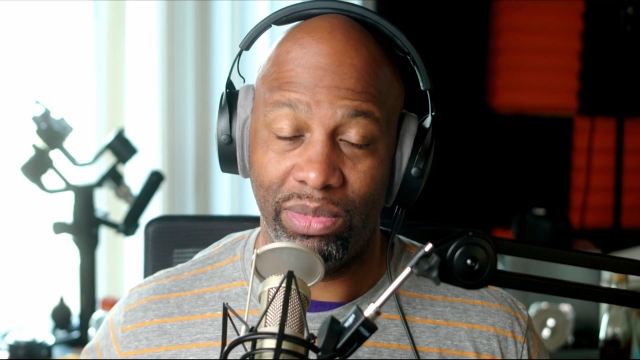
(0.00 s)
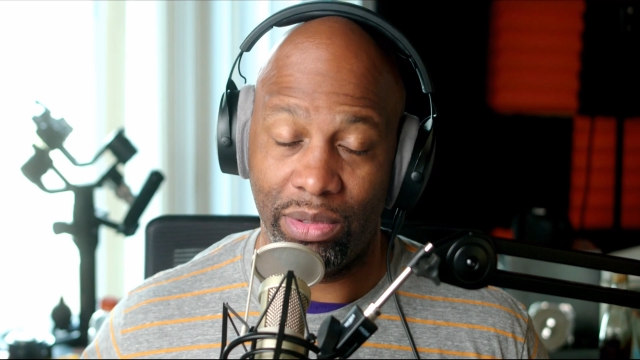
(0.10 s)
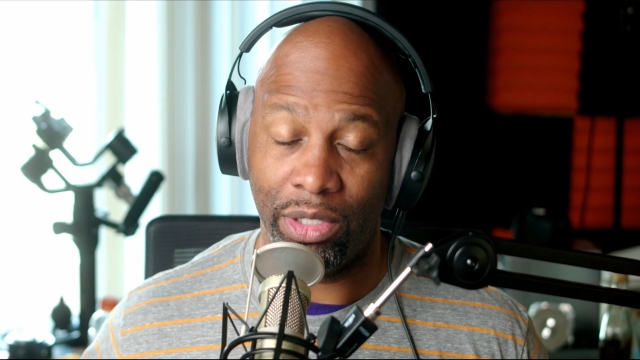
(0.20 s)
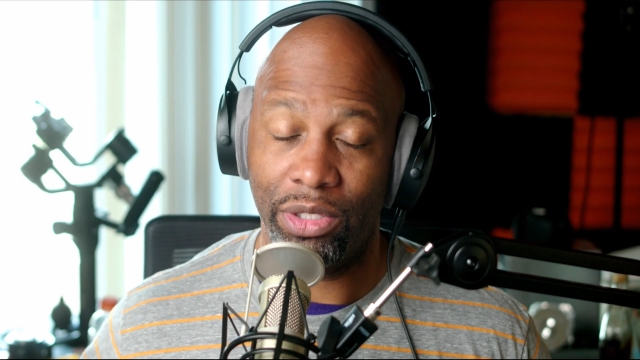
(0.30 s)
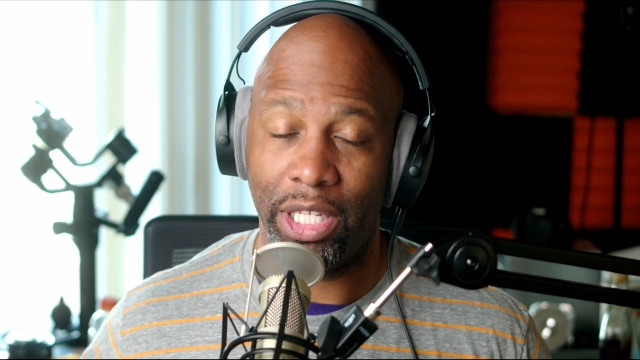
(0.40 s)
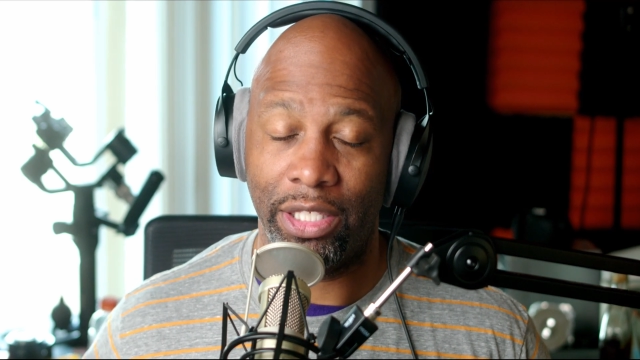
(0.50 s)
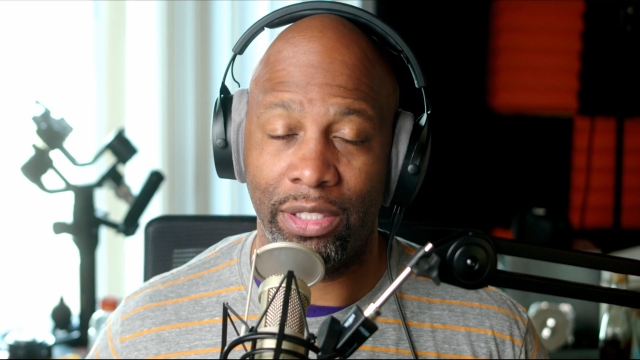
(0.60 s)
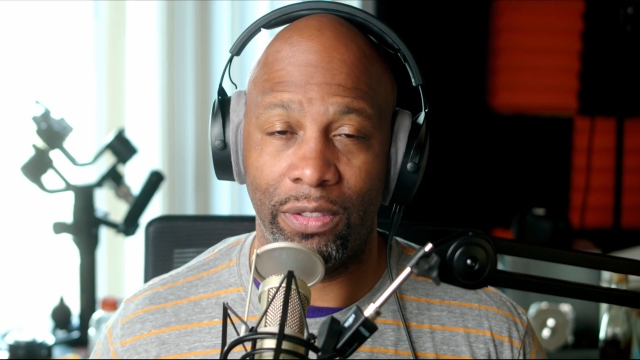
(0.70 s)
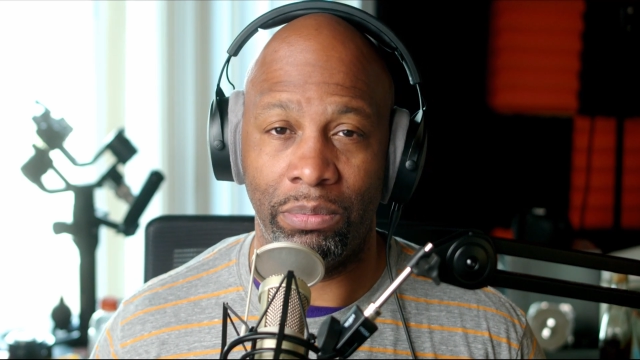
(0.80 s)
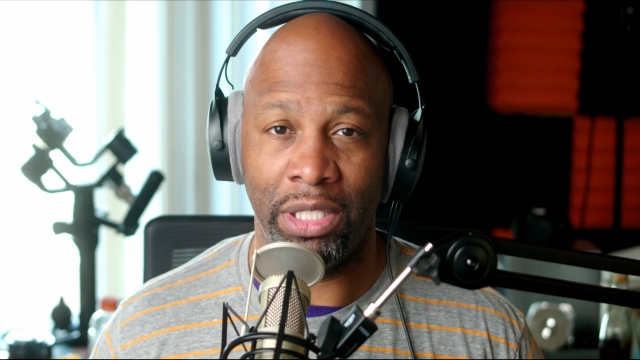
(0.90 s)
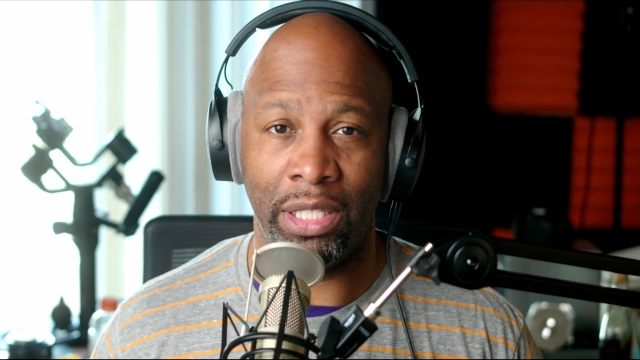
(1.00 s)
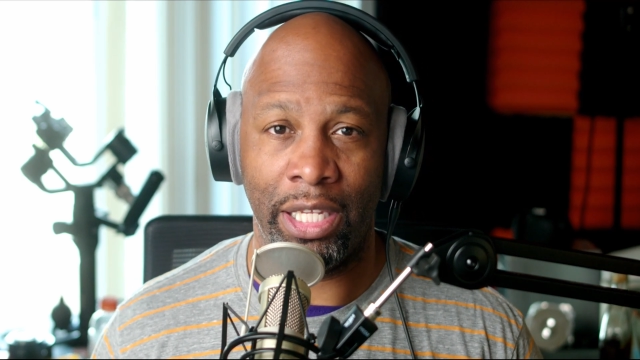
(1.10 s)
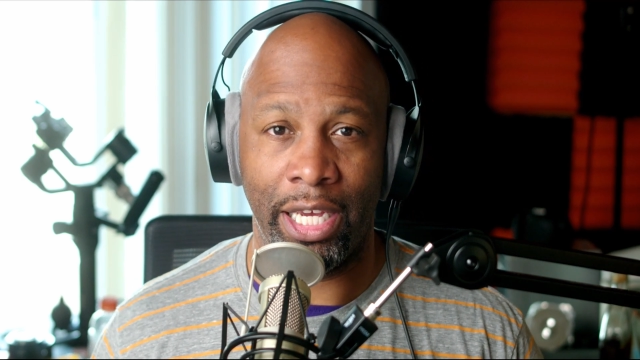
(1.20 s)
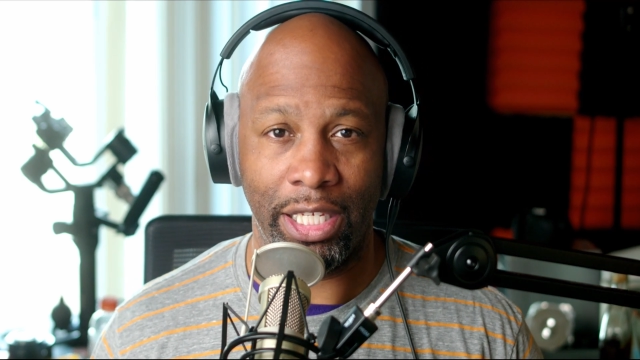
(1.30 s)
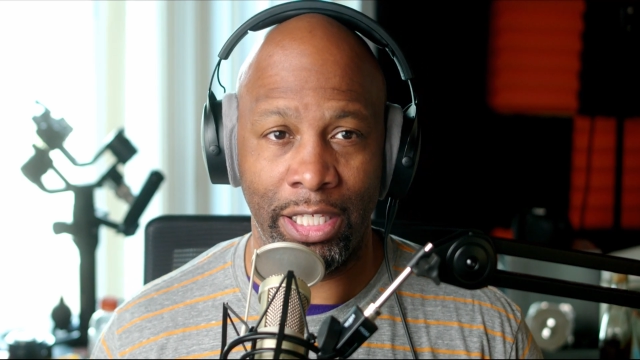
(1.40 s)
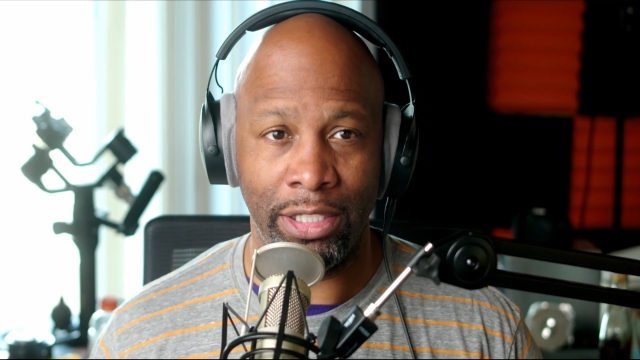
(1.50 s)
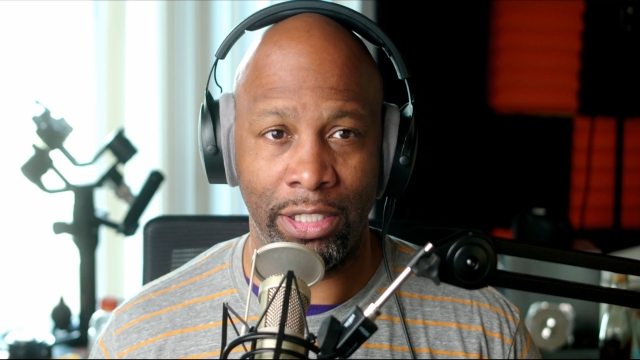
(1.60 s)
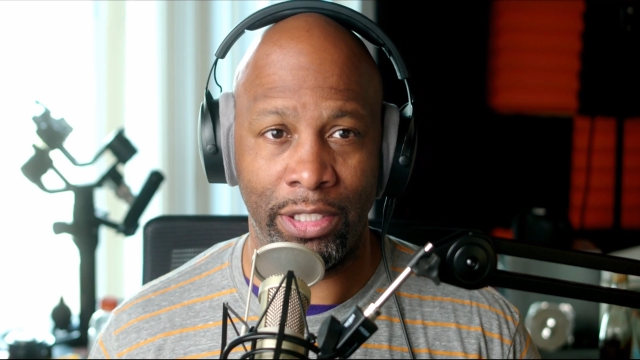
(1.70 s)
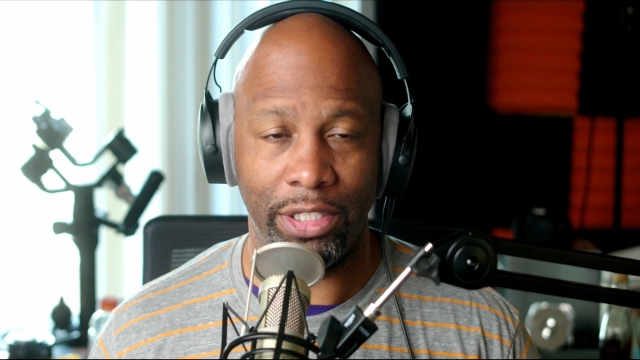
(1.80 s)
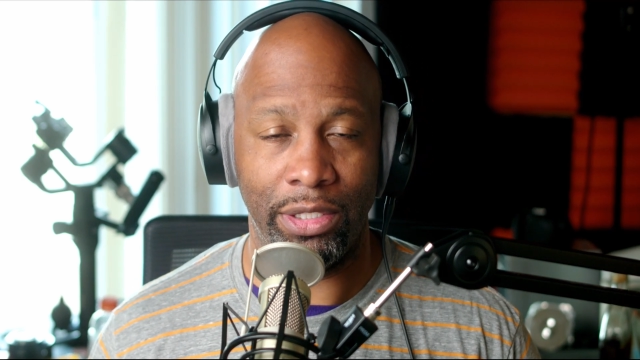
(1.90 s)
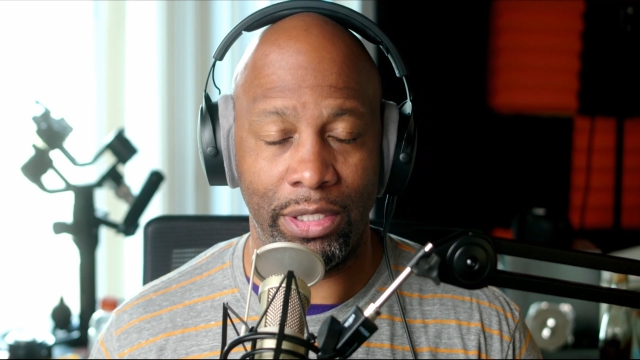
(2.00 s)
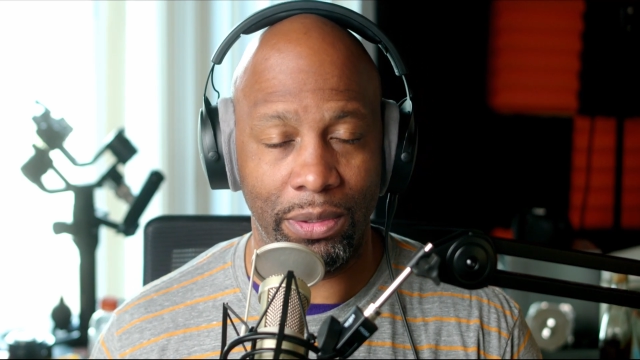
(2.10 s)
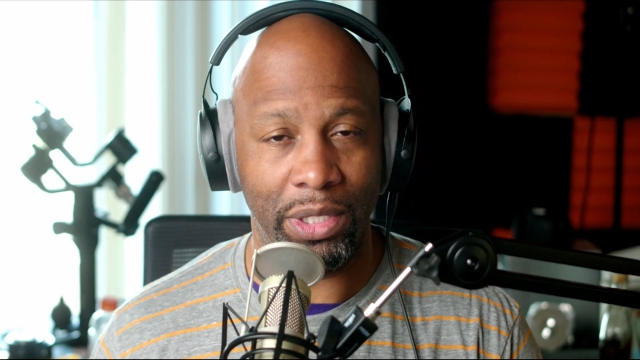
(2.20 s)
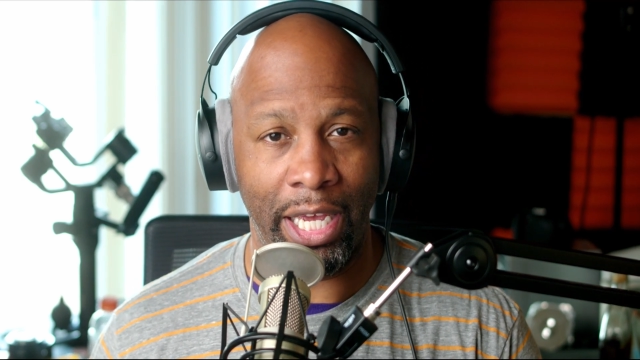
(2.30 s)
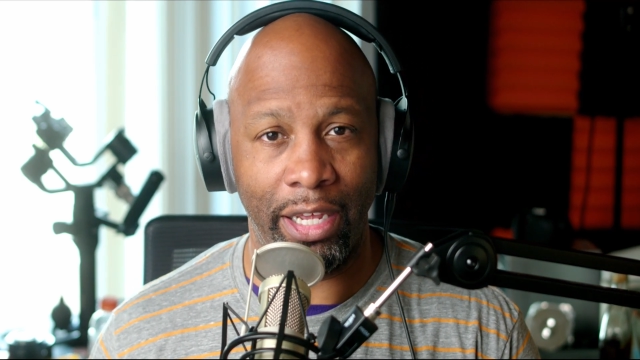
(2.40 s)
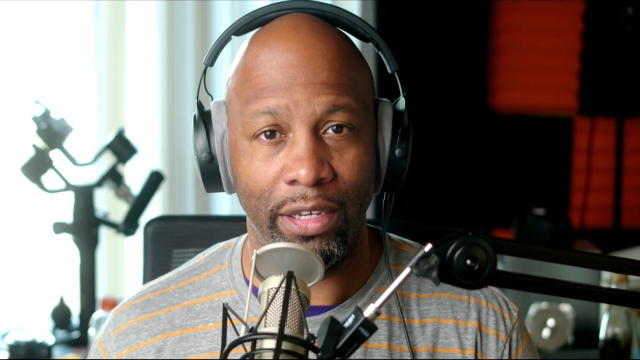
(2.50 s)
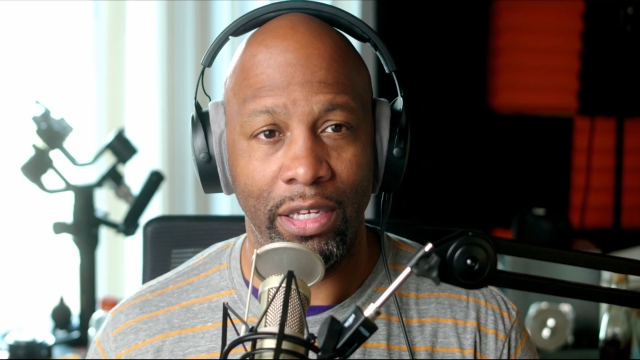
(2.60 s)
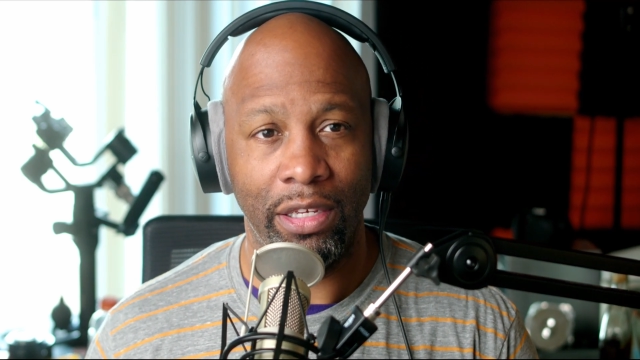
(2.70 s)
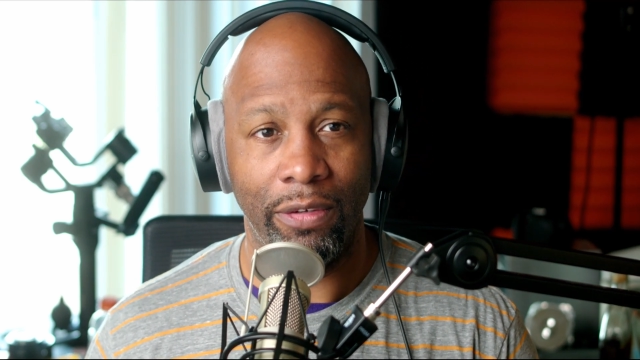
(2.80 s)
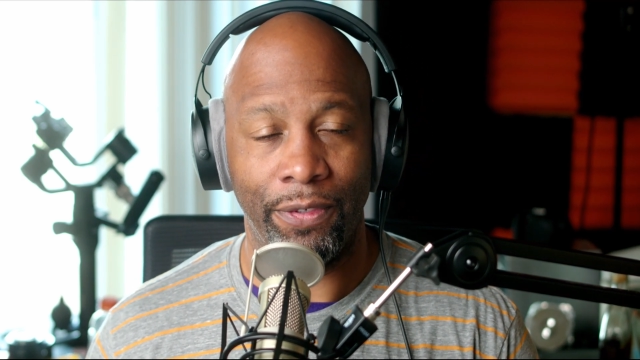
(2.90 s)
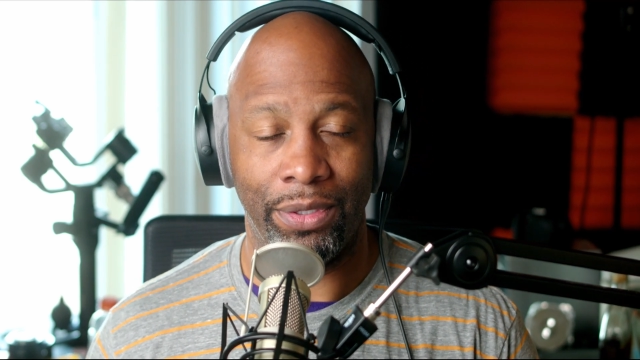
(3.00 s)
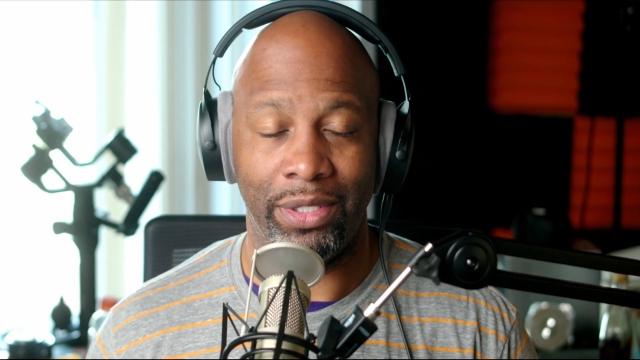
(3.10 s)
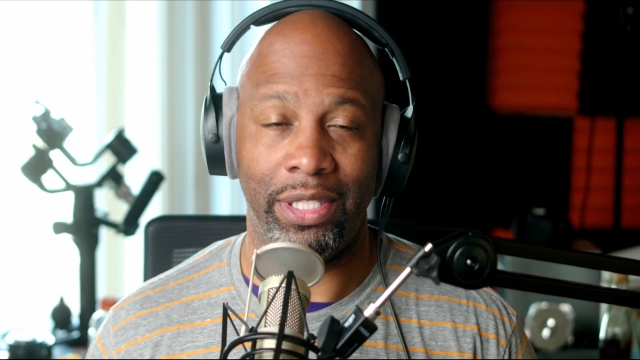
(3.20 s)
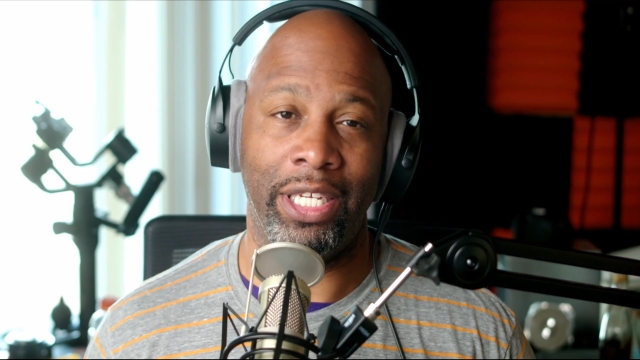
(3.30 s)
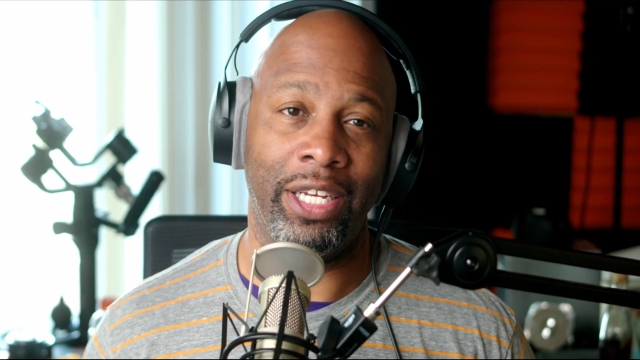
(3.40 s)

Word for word: looks like it's going to be a lot easier to do that versus the